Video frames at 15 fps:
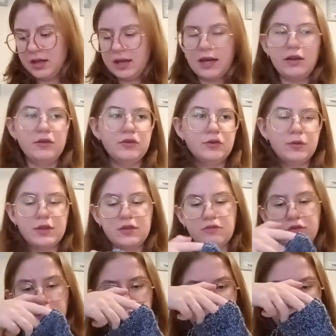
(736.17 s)
I don't know why the
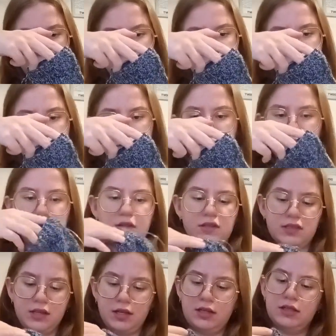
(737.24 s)
ribbing looks shorter on
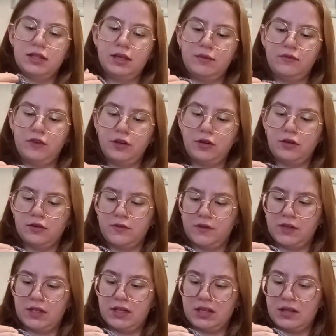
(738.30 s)
this. I am very
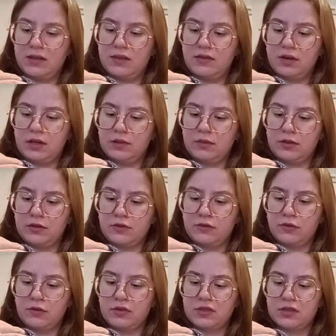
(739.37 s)
confident I did the right amount of
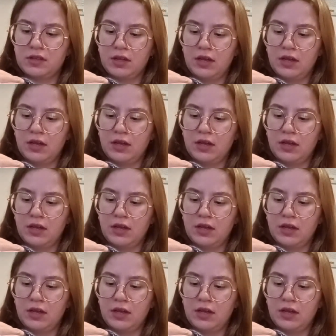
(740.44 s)
rows.